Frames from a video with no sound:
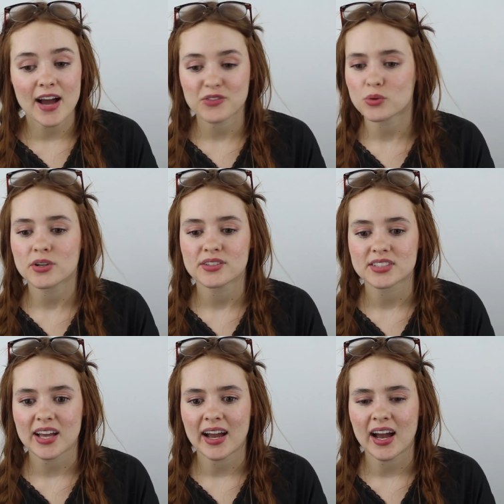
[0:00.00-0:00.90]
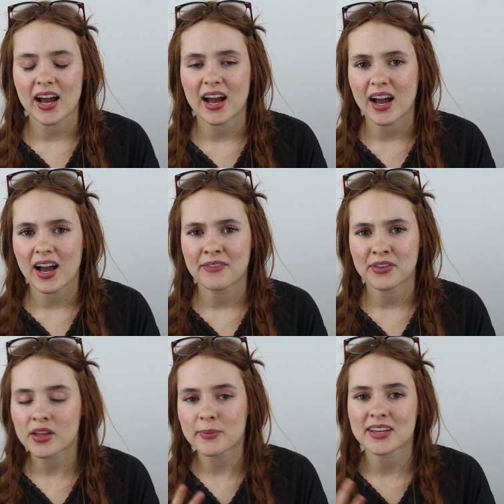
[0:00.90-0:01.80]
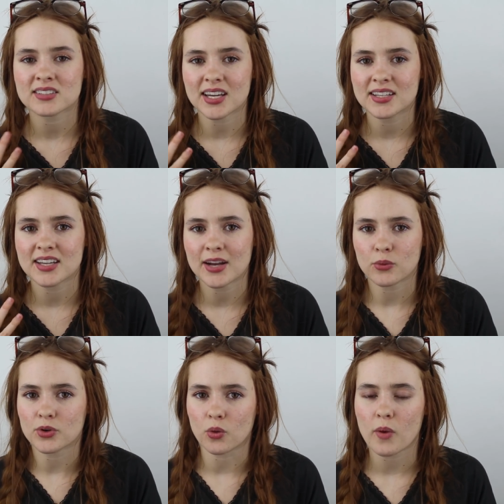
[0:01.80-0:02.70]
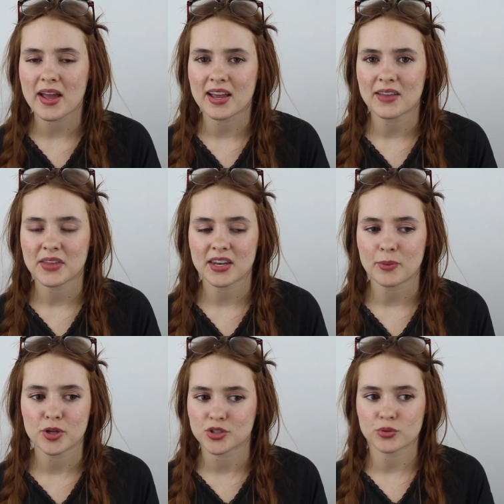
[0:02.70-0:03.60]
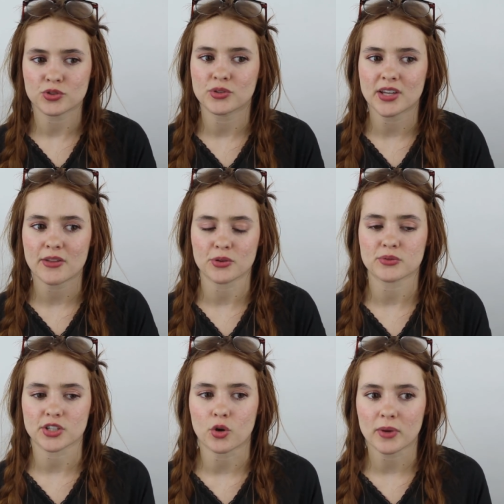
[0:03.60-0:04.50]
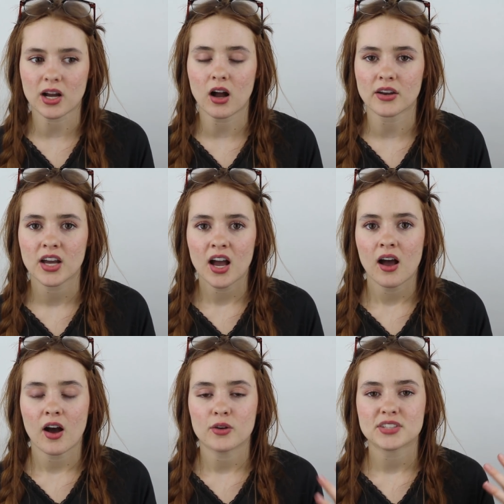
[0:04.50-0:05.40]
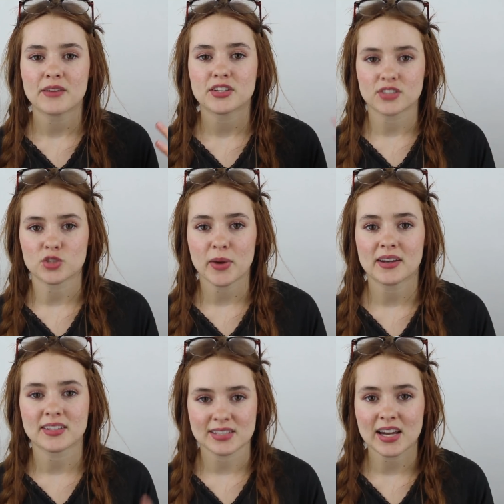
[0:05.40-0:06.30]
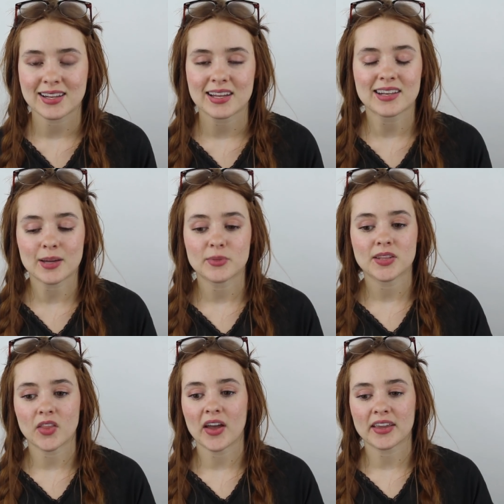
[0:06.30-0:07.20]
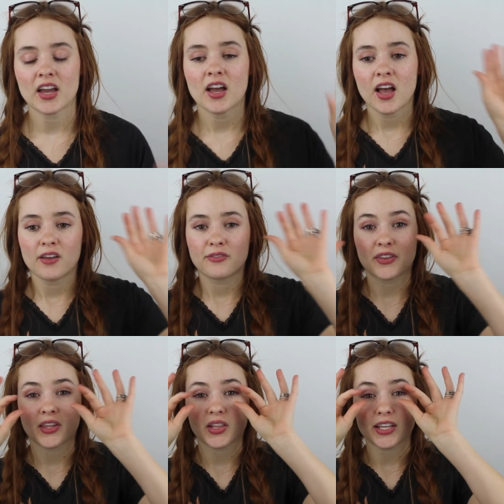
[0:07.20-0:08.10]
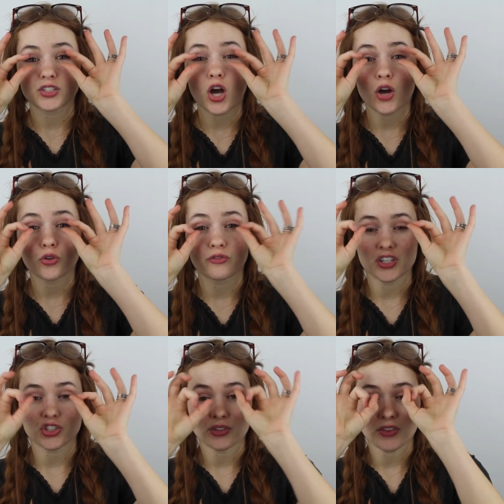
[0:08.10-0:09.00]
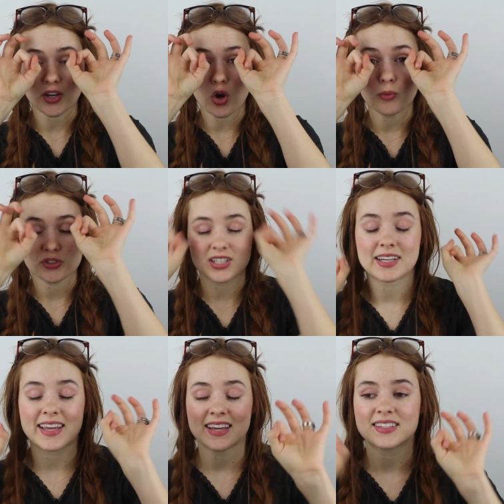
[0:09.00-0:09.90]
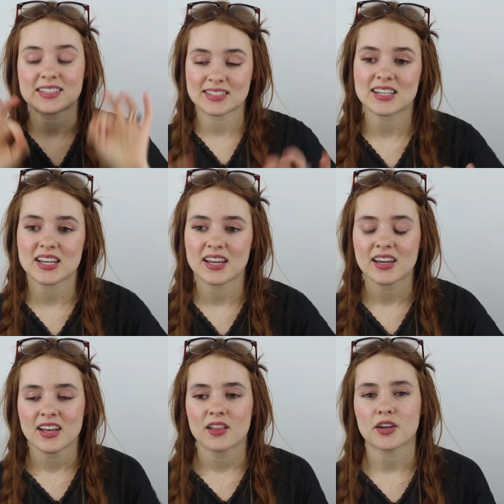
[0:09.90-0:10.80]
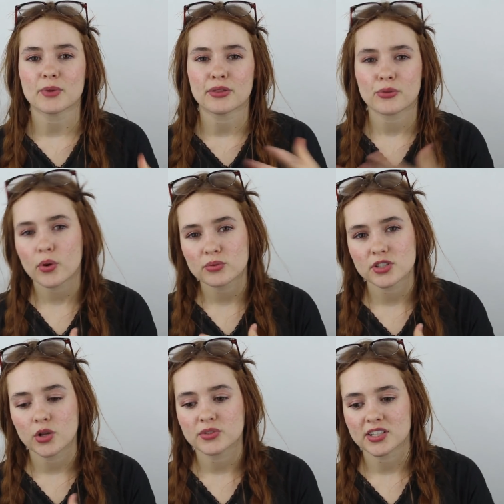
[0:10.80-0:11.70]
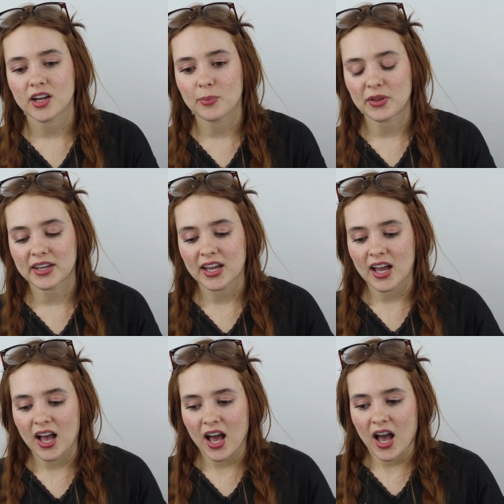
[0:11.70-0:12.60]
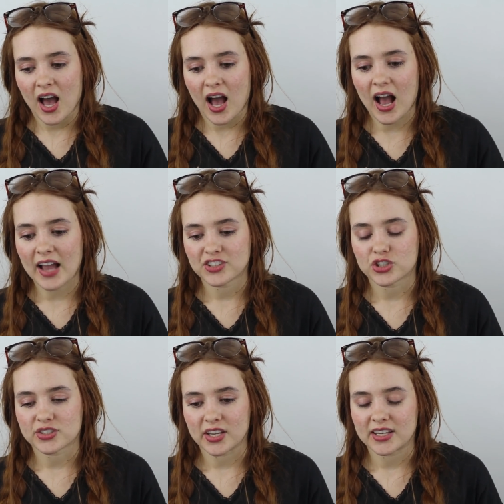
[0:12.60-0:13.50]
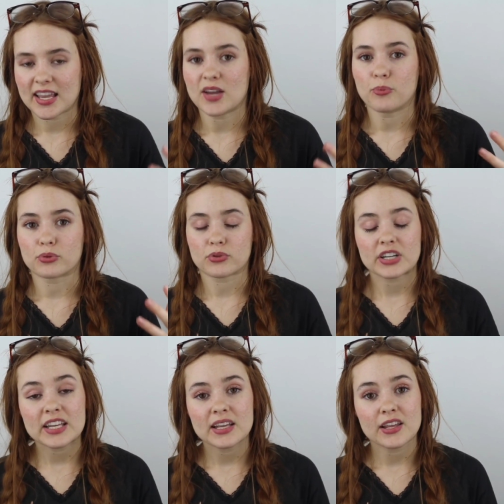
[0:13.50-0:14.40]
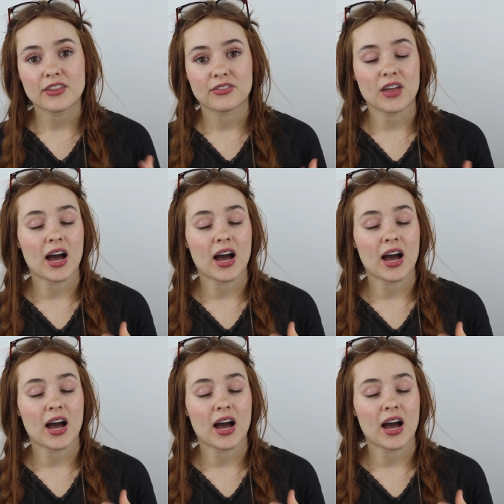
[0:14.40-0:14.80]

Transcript: afterwards, I feel like my anxiety kind of went away, and then I put two and two together, and I was like, oh my god, I was having such bad anxiety, and I mean like feeling like tunnel vision, like almost like I can't see, like my throat's closing up, like I just like can't breathe,